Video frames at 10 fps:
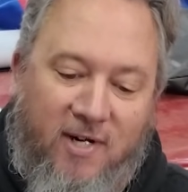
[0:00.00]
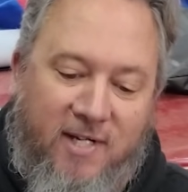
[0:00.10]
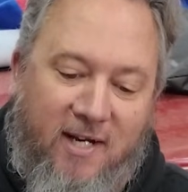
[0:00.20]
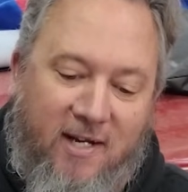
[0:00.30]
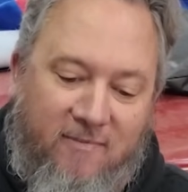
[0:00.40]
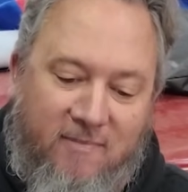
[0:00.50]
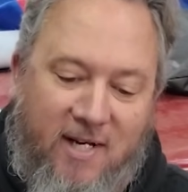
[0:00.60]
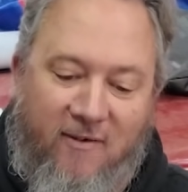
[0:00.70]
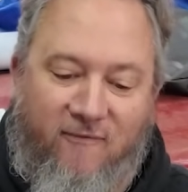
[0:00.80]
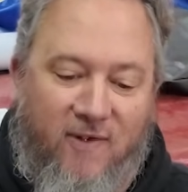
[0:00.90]
It
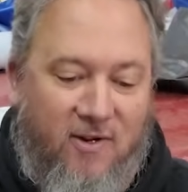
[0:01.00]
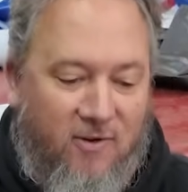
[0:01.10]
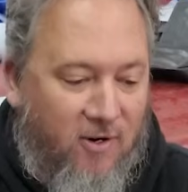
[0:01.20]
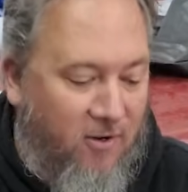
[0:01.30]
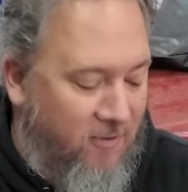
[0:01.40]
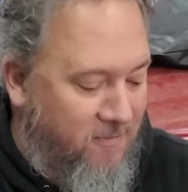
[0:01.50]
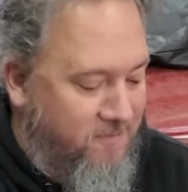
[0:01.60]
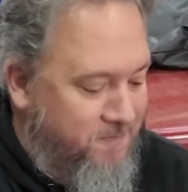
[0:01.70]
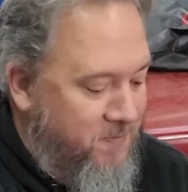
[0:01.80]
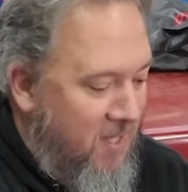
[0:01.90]
didn't fit at all,
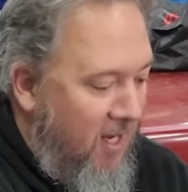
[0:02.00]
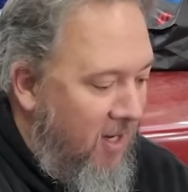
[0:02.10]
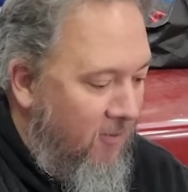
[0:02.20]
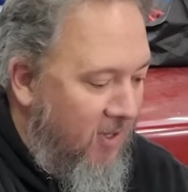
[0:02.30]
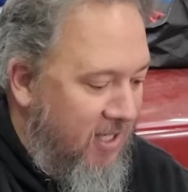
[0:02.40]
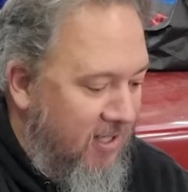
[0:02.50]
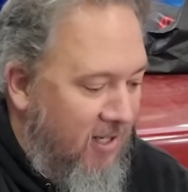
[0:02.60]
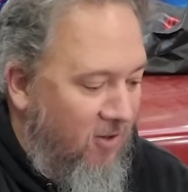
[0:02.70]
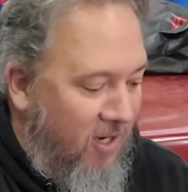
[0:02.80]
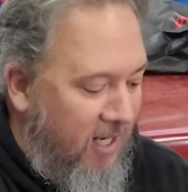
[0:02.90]
which is
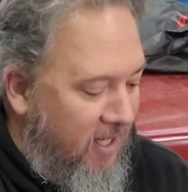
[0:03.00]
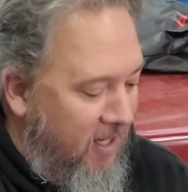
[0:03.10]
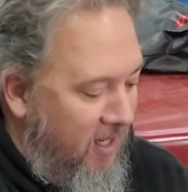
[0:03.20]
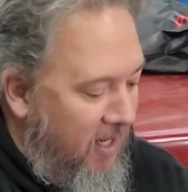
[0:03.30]
annoying.